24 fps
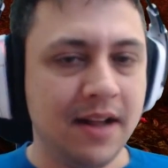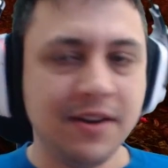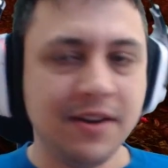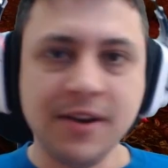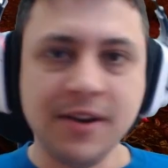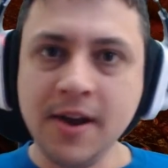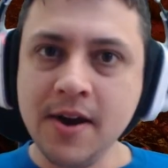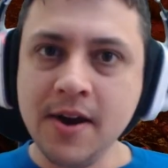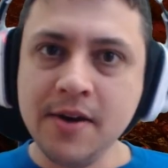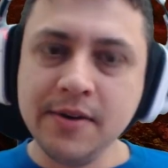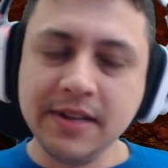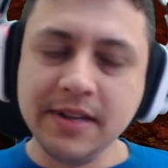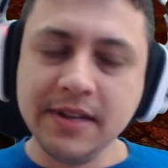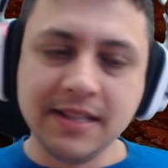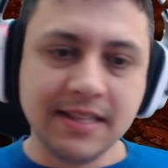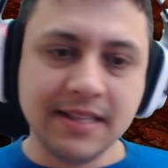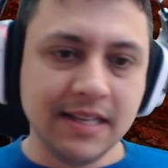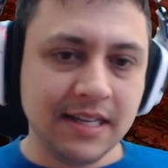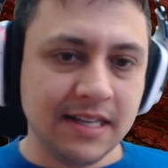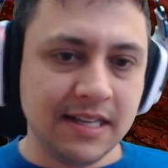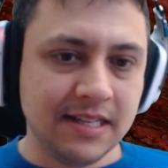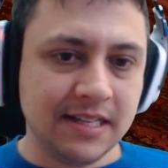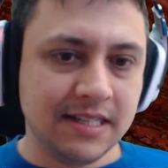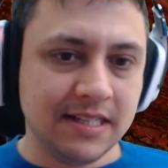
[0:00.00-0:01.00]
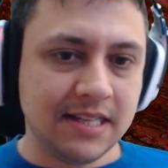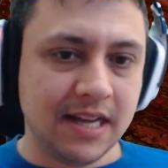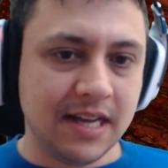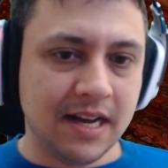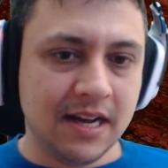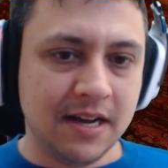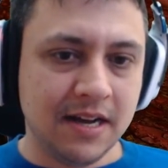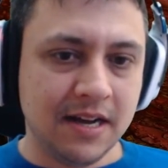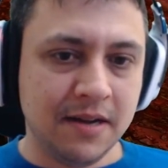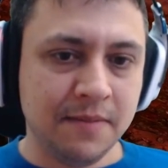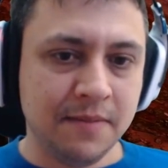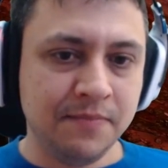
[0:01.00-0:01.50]
No, it didn't.
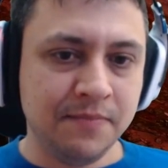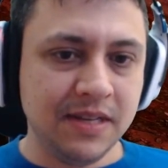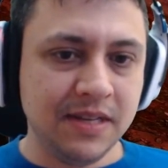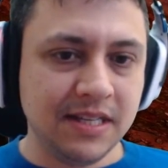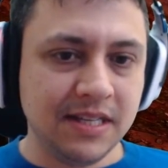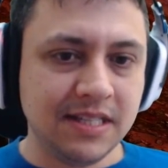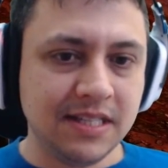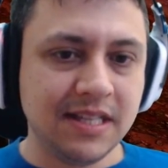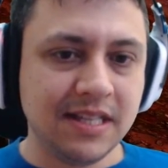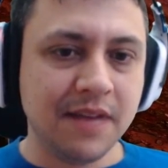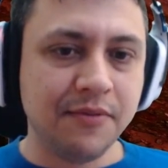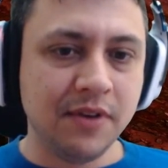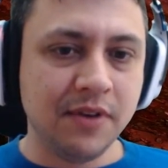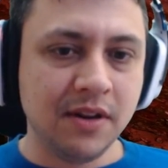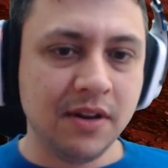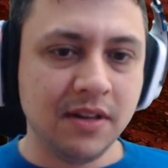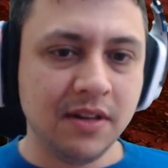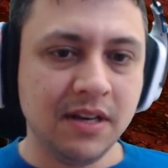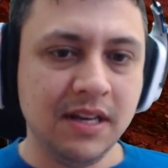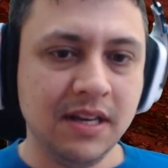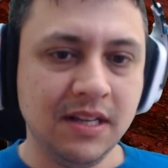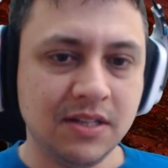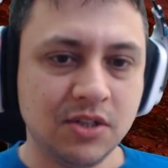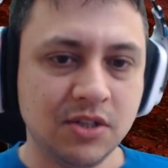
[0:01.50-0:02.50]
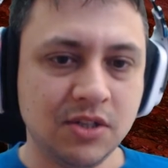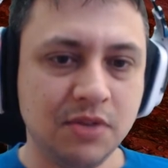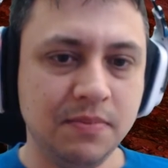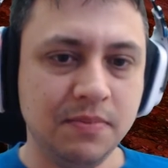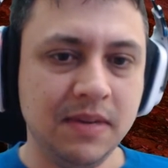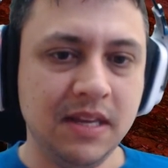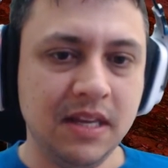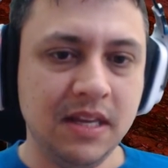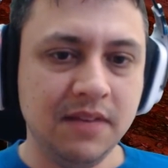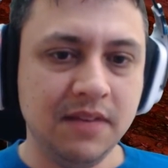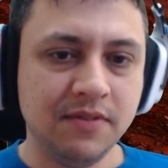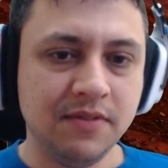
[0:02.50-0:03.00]
This definitely needs to be
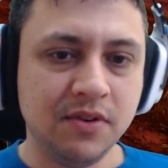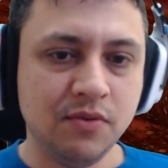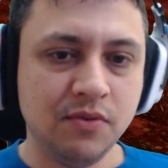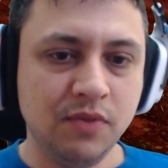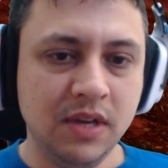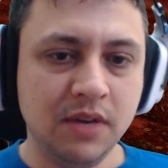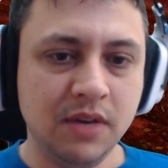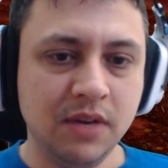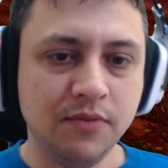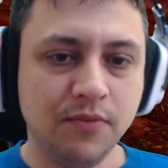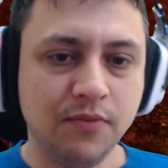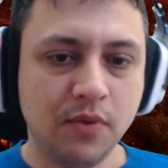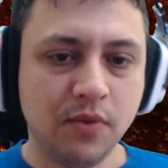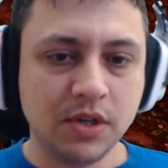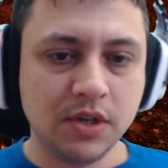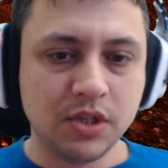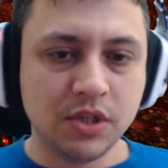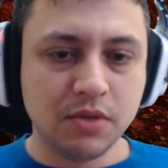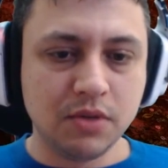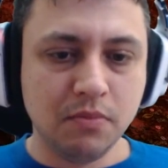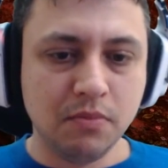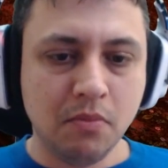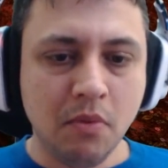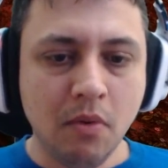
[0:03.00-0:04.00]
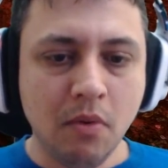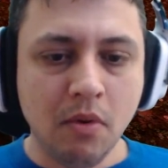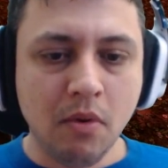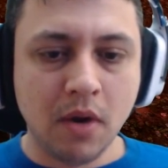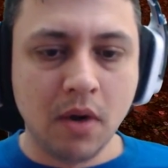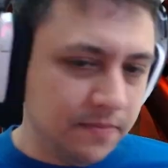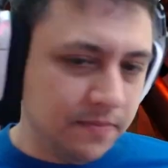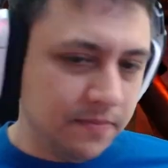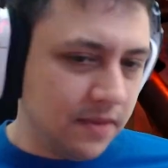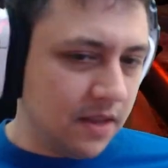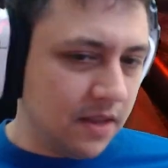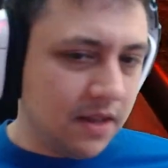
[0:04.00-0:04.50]
even reinforced
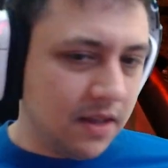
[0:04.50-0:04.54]
more.